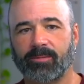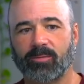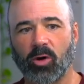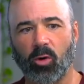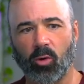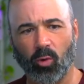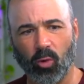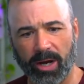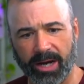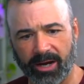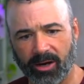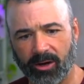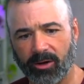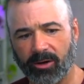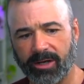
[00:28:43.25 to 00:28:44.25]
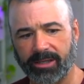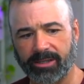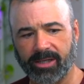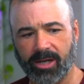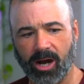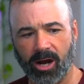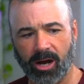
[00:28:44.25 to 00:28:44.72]
aware and
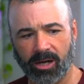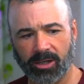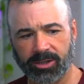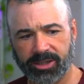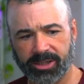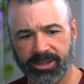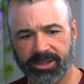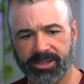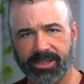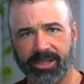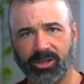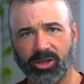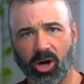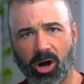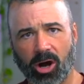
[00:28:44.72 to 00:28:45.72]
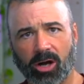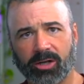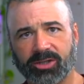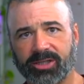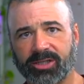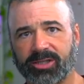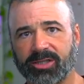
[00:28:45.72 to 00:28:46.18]
conscious and
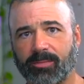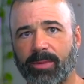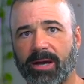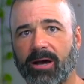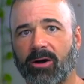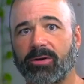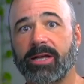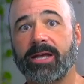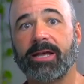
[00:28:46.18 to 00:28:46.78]
cautious about